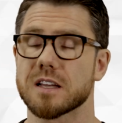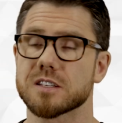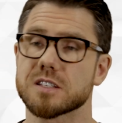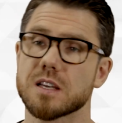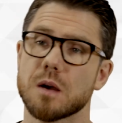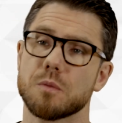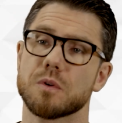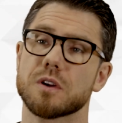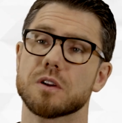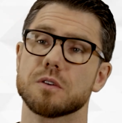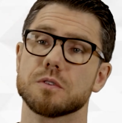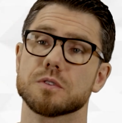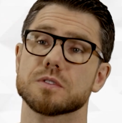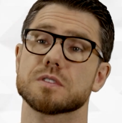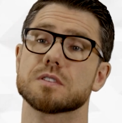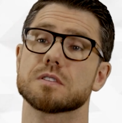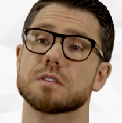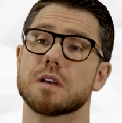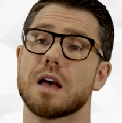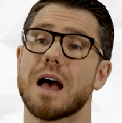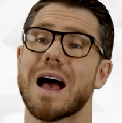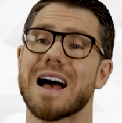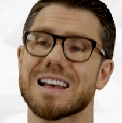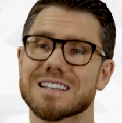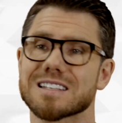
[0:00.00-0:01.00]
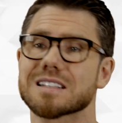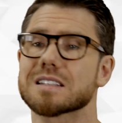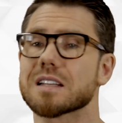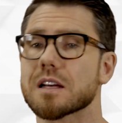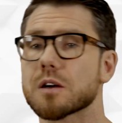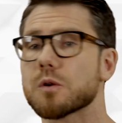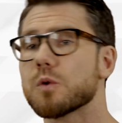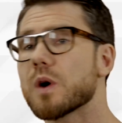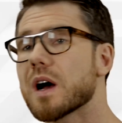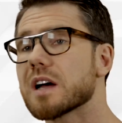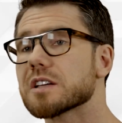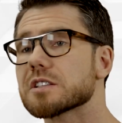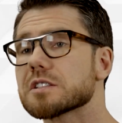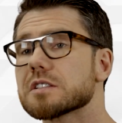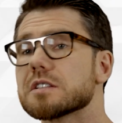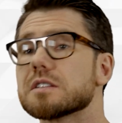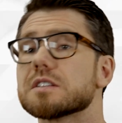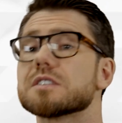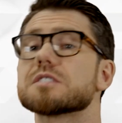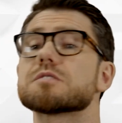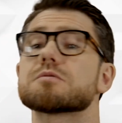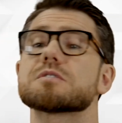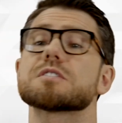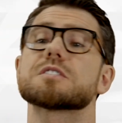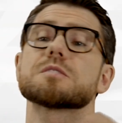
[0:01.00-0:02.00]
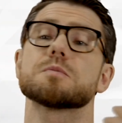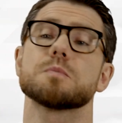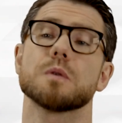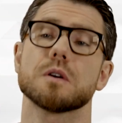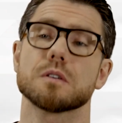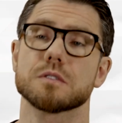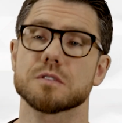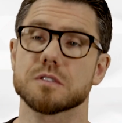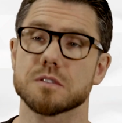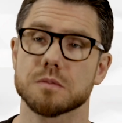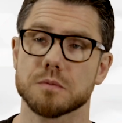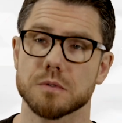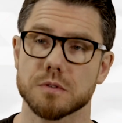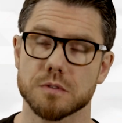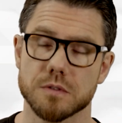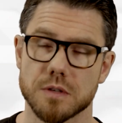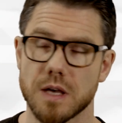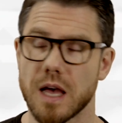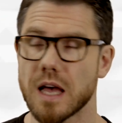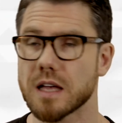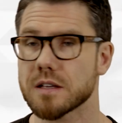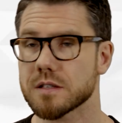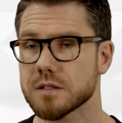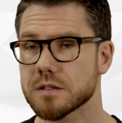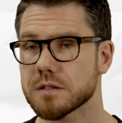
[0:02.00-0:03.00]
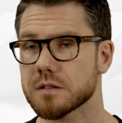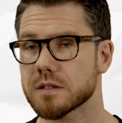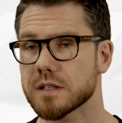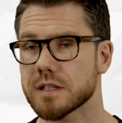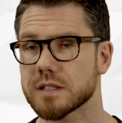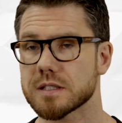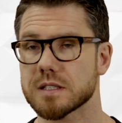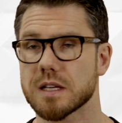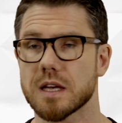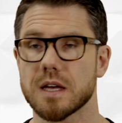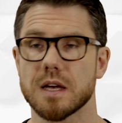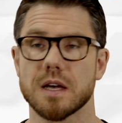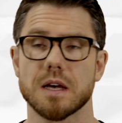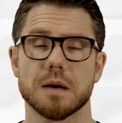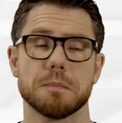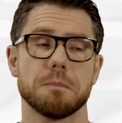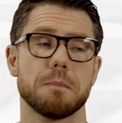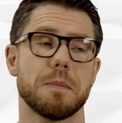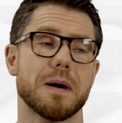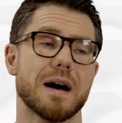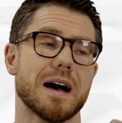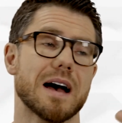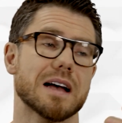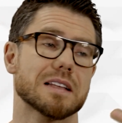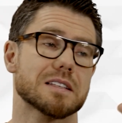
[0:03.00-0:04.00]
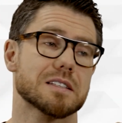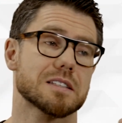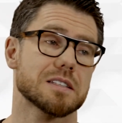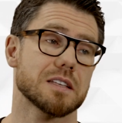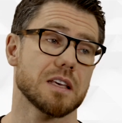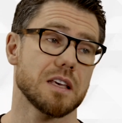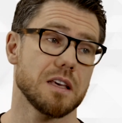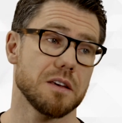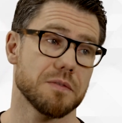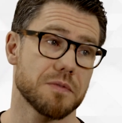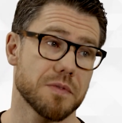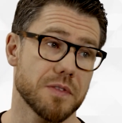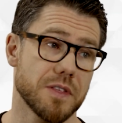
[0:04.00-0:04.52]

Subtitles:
Someone who's asked a question is responsible to answer it, but if